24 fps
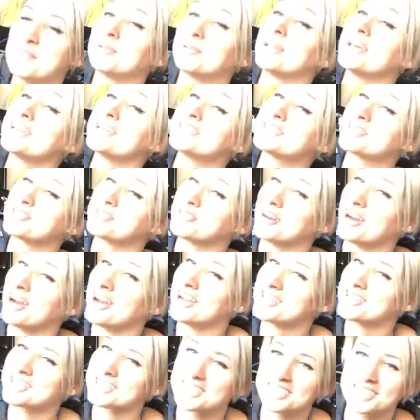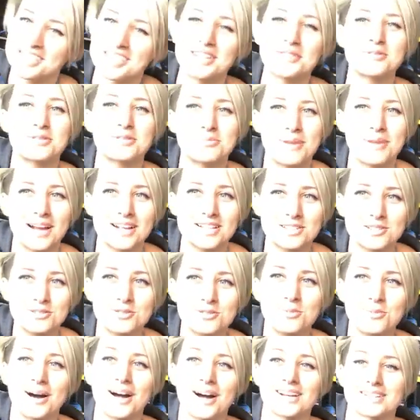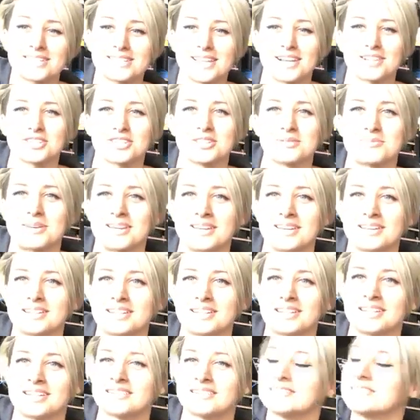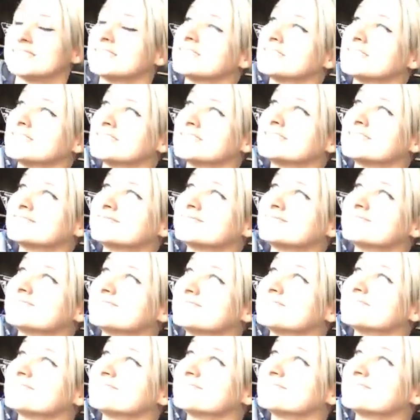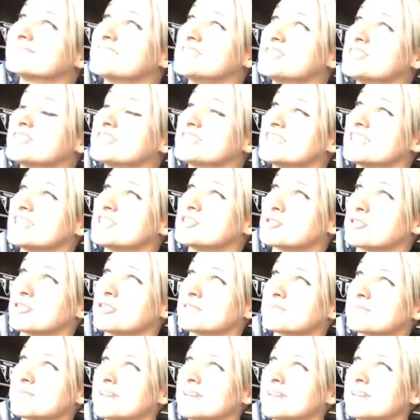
Blake's garage is clean, with my toolbox actually being clean. Did you see the drawers,